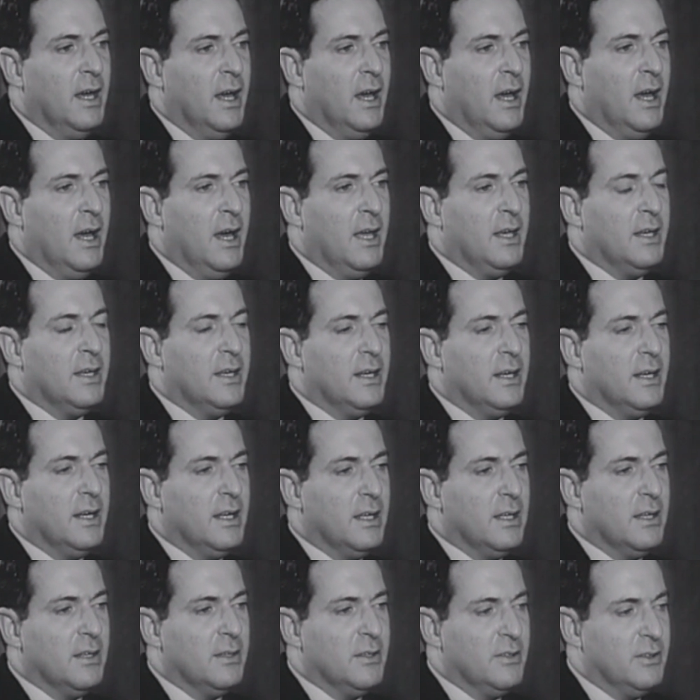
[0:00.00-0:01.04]
And
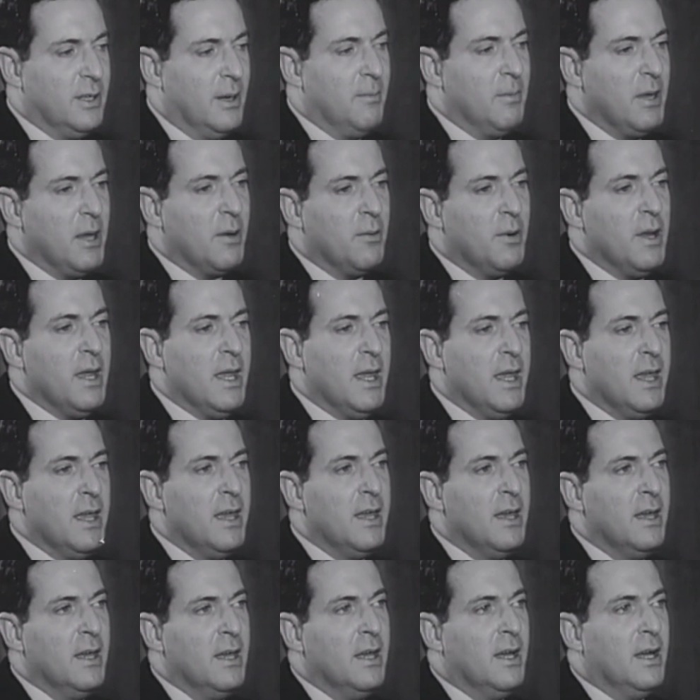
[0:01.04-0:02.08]
to some degree,